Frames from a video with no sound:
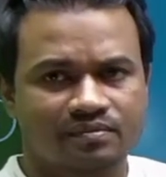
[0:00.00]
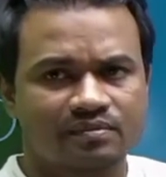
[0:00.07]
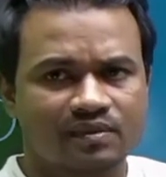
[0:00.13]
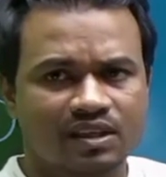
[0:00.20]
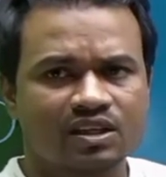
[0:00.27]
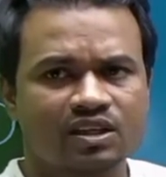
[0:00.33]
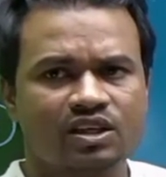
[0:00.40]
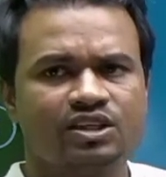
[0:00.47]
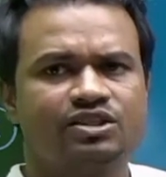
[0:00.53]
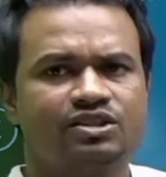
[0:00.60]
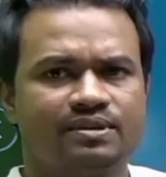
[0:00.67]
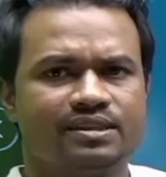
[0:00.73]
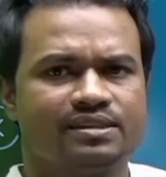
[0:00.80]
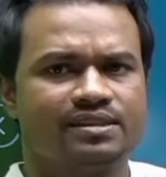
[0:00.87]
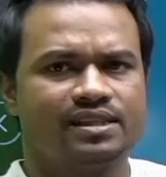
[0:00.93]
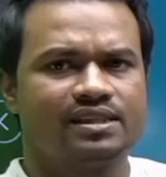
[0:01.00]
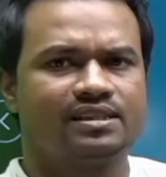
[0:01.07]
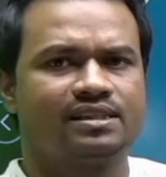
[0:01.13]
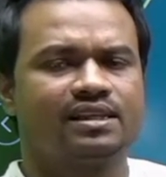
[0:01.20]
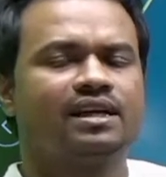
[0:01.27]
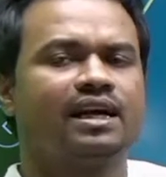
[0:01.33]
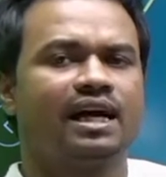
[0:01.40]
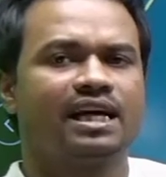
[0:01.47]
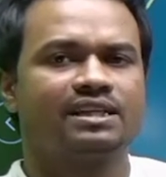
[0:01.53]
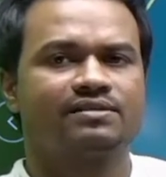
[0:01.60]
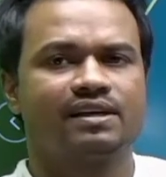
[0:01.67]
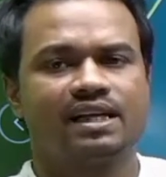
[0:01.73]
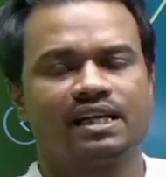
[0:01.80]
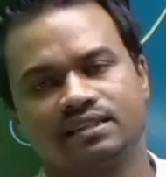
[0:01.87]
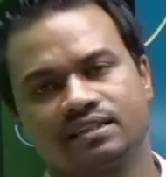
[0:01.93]
controversies as well
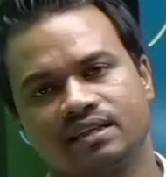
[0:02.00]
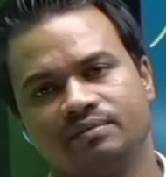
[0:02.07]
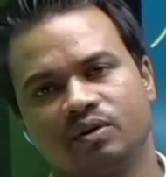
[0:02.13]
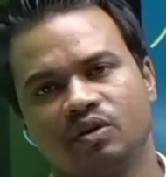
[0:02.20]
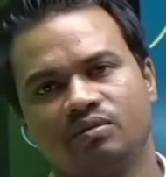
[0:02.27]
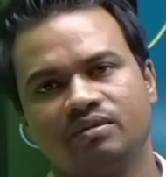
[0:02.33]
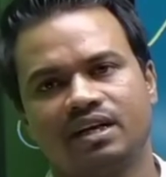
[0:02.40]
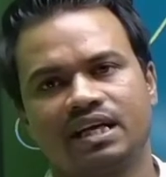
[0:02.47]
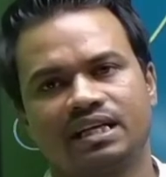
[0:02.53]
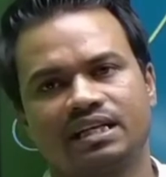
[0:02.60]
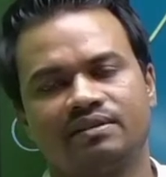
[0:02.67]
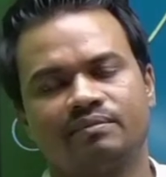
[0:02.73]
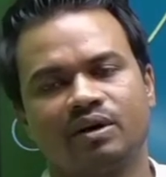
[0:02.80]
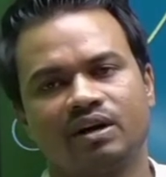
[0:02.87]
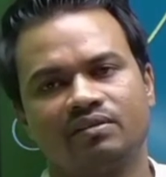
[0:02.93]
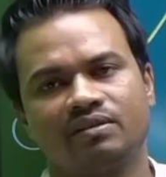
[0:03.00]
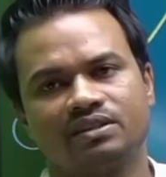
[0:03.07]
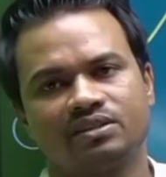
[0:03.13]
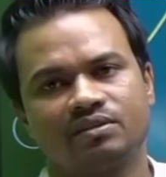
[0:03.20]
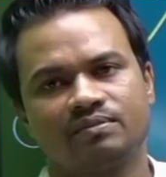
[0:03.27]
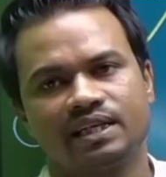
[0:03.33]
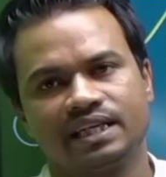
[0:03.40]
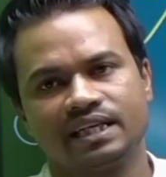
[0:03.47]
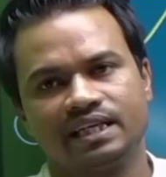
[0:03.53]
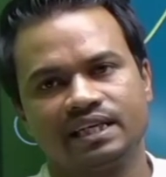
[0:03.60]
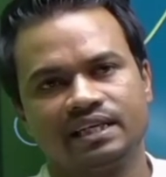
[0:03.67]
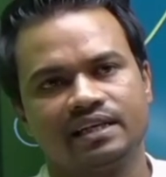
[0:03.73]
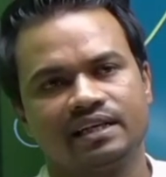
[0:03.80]
as some overarching powers of the ED.